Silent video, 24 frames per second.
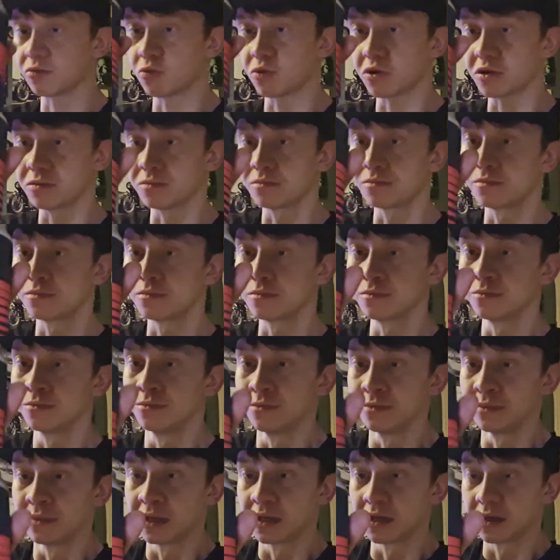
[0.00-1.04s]
one.
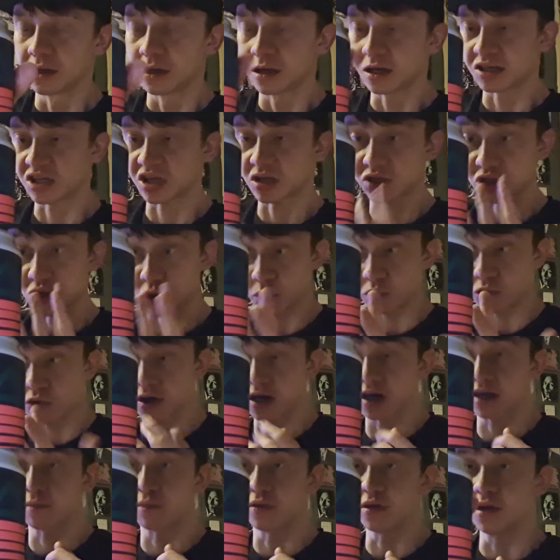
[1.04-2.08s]
It's a double
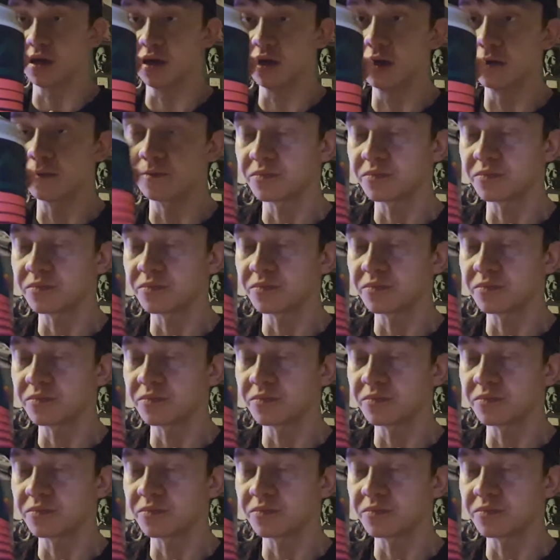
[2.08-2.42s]
IPA.